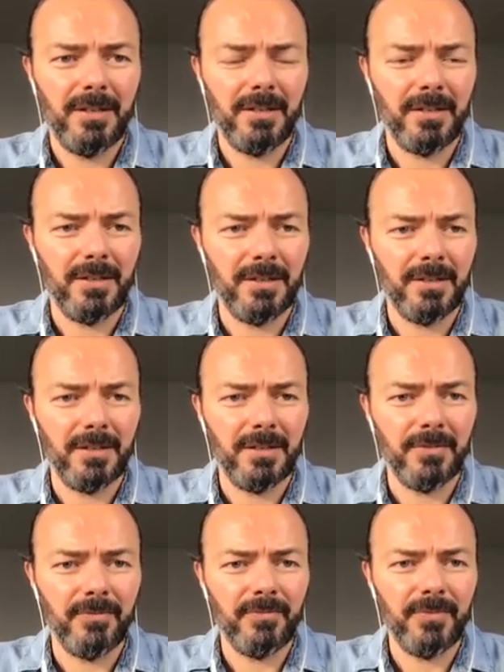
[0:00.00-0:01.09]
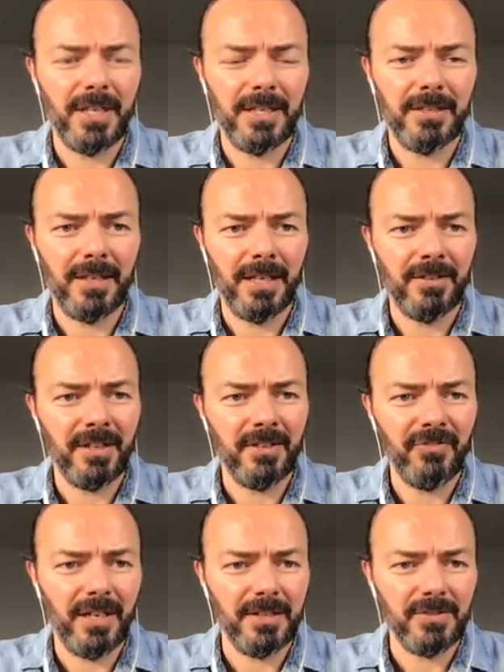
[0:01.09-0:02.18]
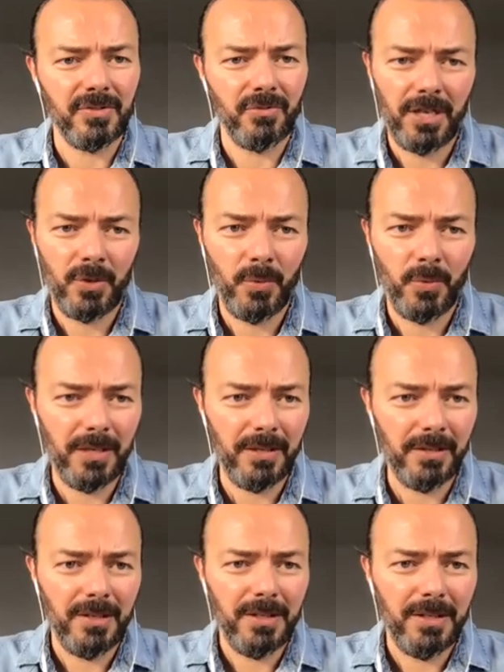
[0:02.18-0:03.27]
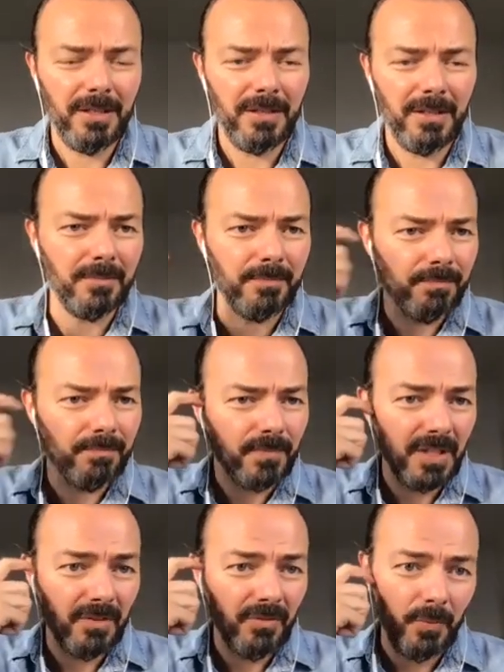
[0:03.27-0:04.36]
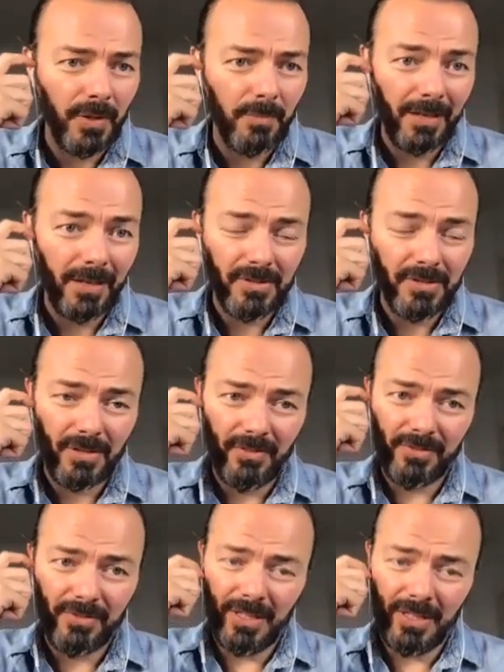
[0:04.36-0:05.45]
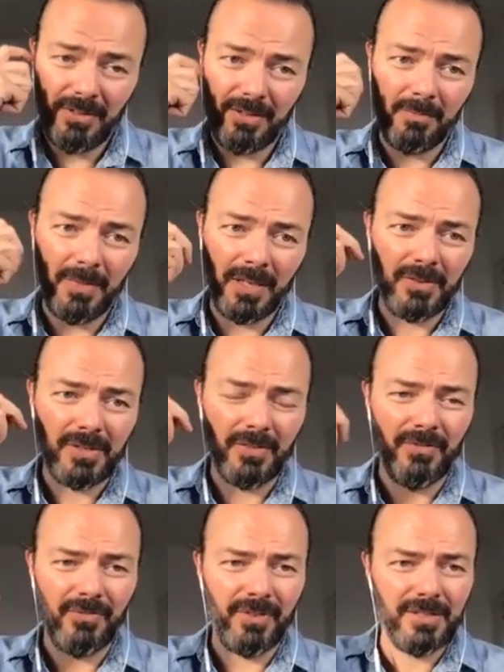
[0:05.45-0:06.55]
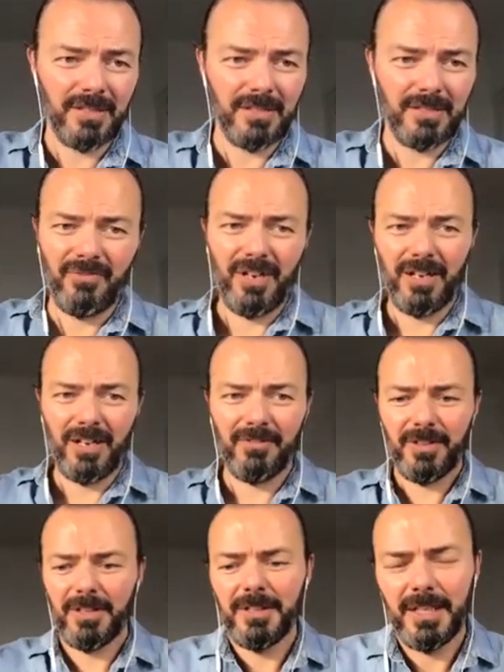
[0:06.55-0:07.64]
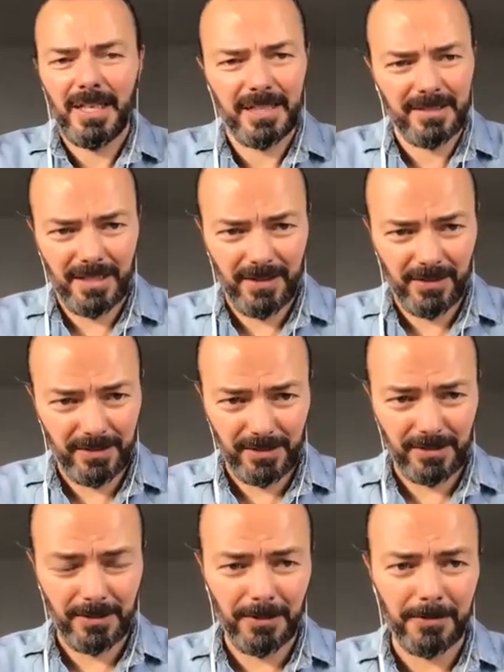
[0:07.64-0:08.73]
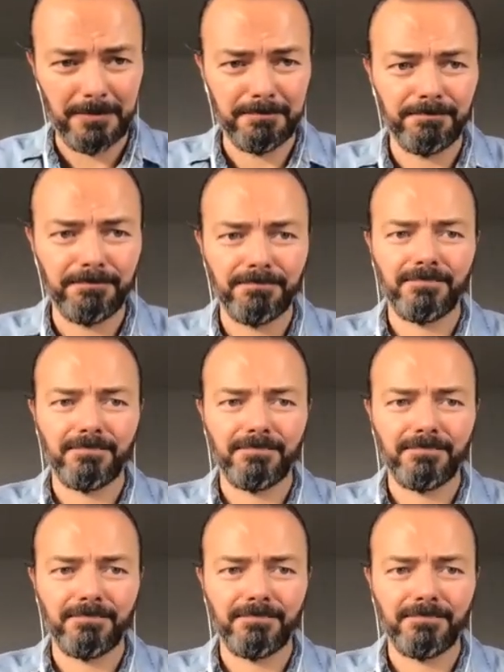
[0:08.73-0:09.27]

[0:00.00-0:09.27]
uh, data and, and files right away um, even with Microsoft, I think Microsoft 365 has got this um,